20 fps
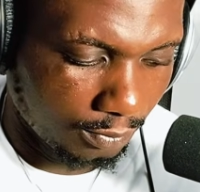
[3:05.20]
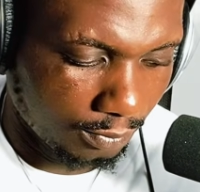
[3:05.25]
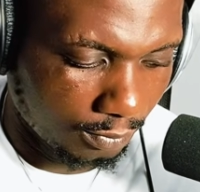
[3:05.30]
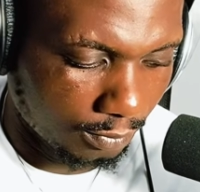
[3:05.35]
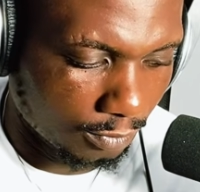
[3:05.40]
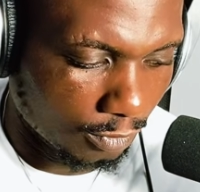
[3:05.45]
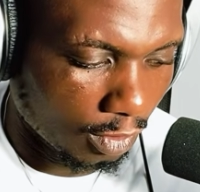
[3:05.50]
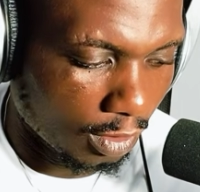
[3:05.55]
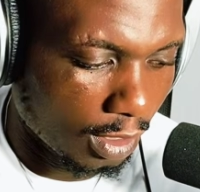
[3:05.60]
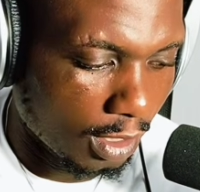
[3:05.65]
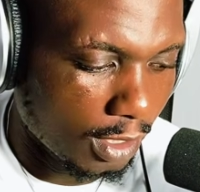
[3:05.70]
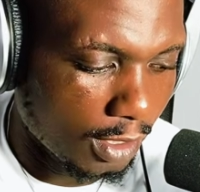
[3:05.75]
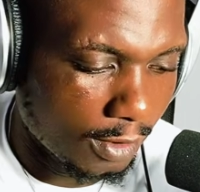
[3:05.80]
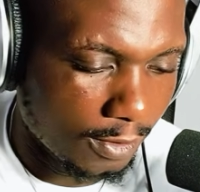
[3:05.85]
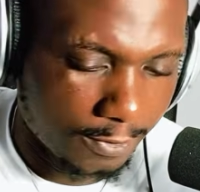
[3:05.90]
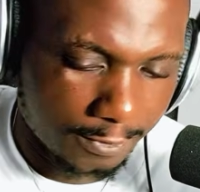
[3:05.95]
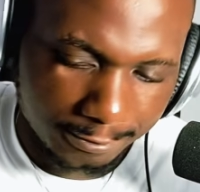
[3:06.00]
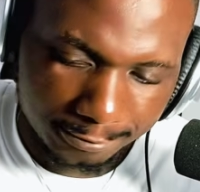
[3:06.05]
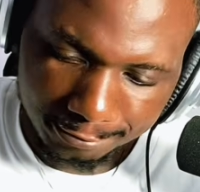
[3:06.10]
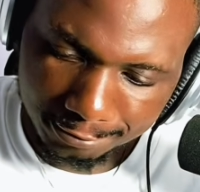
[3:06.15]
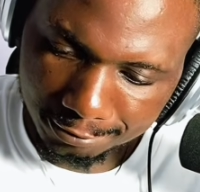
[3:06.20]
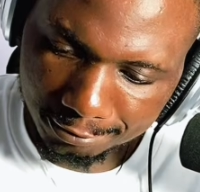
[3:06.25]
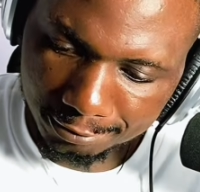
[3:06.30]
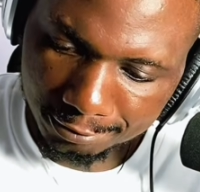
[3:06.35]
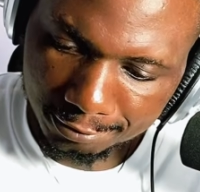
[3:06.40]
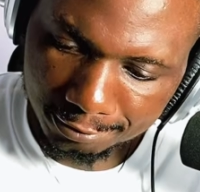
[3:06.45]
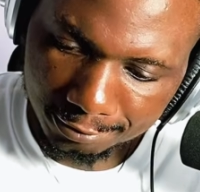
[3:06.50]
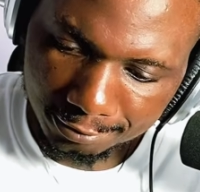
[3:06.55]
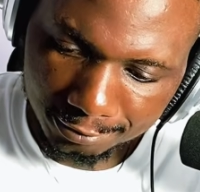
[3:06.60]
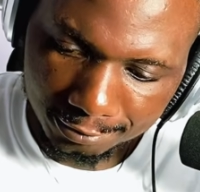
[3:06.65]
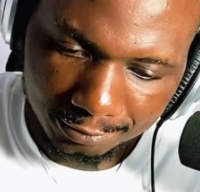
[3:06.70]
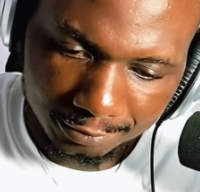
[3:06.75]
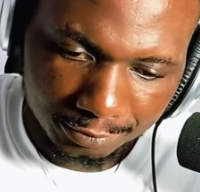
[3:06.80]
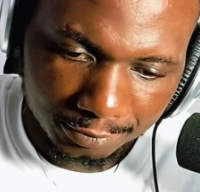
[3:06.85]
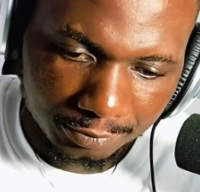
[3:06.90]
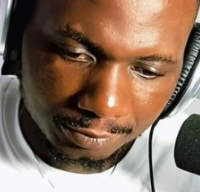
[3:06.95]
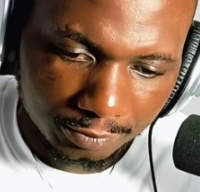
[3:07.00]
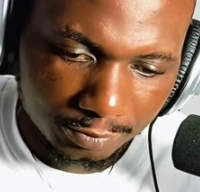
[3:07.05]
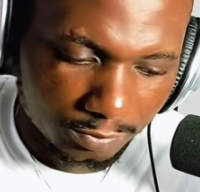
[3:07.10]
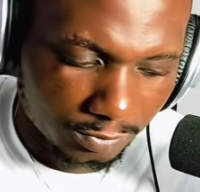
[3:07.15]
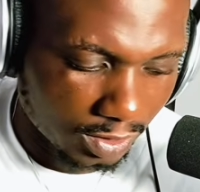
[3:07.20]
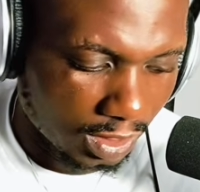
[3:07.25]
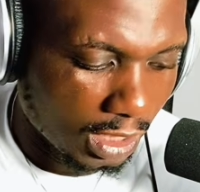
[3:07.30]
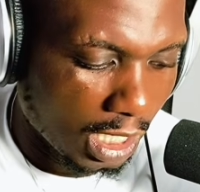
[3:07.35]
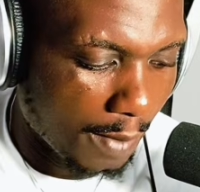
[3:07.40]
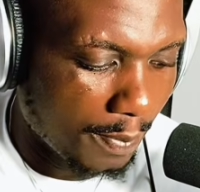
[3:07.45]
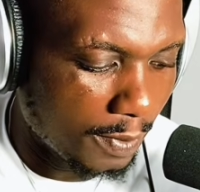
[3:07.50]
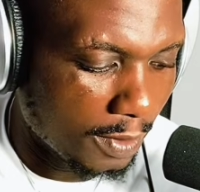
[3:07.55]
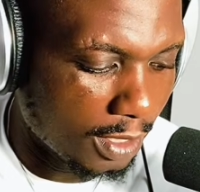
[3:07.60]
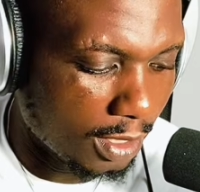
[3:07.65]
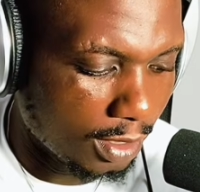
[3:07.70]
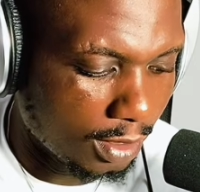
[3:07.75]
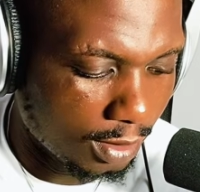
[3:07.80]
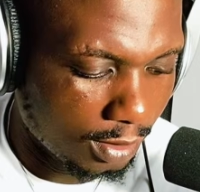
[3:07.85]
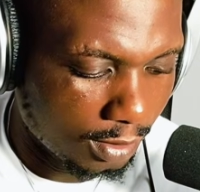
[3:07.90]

Okay. And I play.